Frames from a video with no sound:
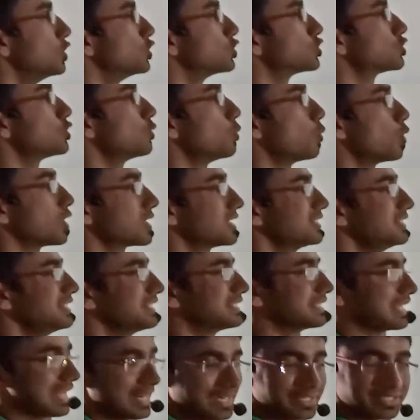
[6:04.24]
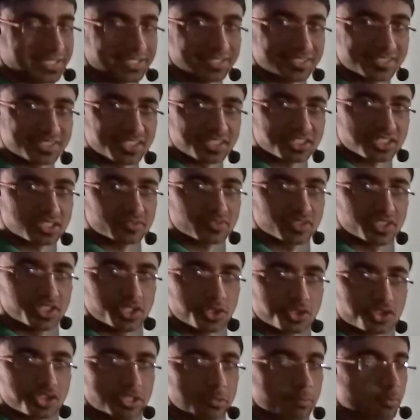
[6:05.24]
So what are the characteristics of the
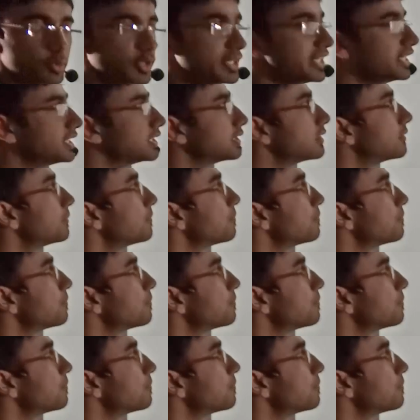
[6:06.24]
neutral point?